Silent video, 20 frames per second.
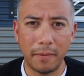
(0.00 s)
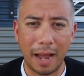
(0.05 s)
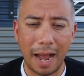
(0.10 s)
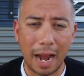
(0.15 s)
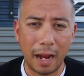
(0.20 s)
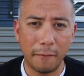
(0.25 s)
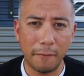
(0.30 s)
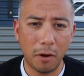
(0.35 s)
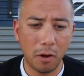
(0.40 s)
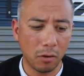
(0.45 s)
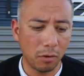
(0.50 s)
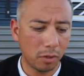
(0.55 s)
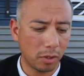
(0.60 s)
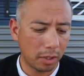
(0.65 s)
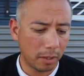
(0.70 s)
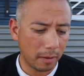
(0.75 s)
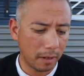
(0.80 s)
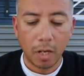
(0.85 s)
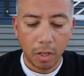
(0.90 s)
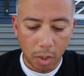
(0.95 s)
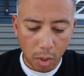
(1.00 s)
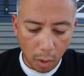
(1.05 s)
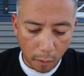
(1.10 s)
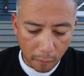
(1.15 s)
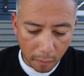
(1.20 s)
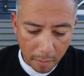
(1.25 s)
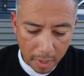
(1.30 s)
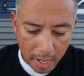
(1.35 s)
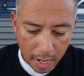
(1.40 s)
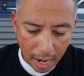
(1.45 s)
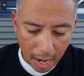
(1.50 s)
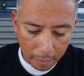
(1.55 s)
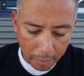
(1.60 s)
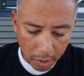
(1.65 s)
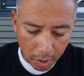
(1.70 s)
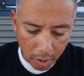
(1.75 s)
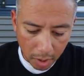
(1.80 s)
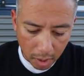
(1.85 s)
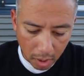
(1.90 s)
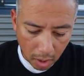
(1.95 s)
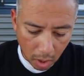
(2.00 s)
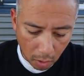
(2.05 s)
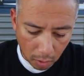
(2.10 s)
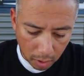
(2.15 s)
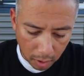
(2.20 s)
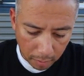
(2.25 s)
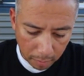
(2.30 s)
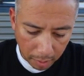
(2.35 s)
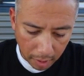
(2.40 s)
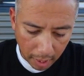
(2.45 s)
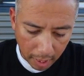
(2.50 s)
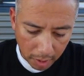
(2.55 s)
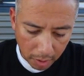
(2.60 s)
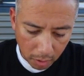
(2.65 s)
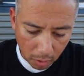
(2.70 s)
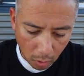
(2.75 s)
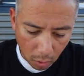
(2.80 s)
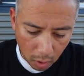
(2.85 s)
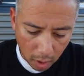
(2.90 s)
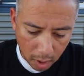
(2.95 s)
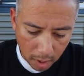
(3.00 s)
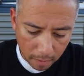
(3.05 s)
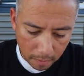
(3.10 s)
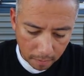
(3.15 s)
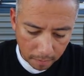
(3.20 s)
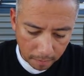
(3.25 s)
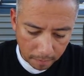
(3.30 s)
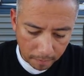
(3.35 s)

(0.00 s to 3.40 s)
iPhones. So for me, I'm just gonna go to the Play Store